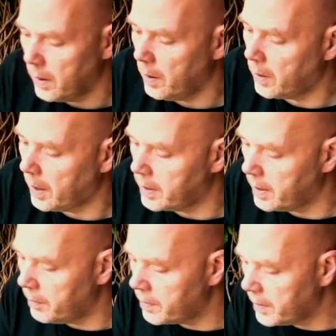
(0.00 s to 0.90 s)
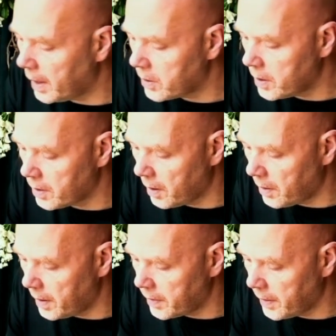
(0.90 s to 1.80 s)
Okay, so there are some textures that I
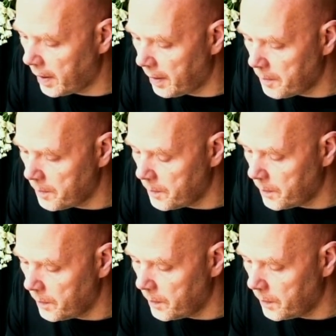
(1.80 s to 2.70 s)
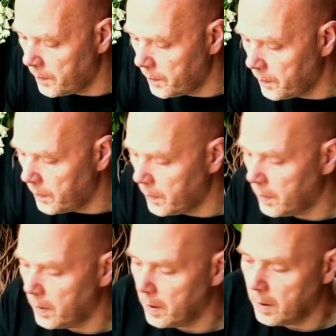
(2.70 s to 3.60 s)
liked there.
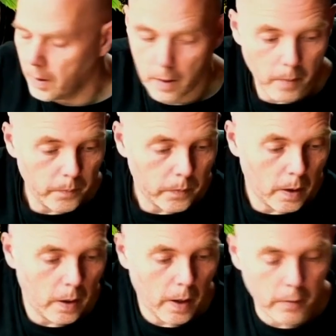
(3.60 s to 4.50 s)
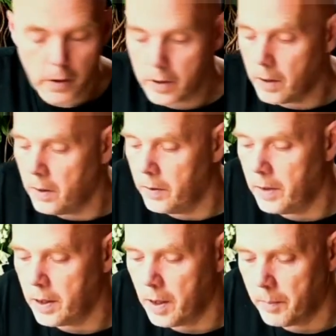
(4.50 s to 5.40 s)
I'm just going to load
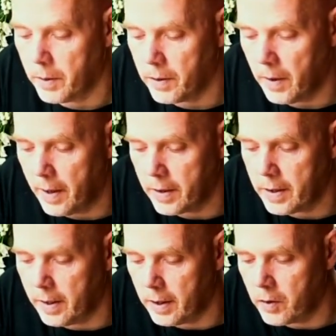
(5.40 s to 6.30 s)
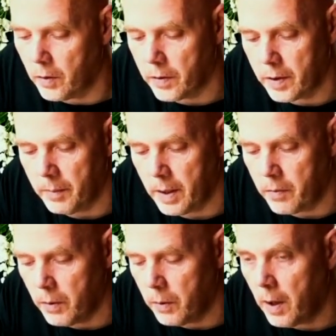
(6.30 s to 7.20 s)
this up because, as I said, it's got some of these
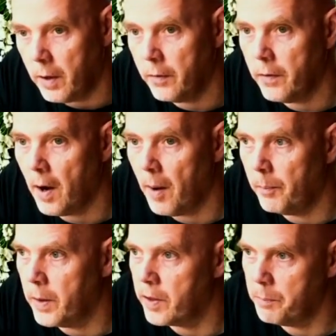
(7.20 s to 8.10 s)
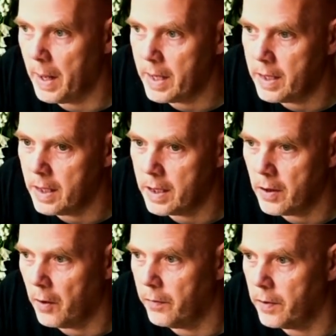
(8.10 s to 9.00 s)
real kind of the spacey
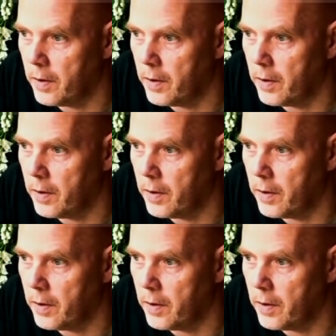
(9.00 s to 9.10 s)
stuff.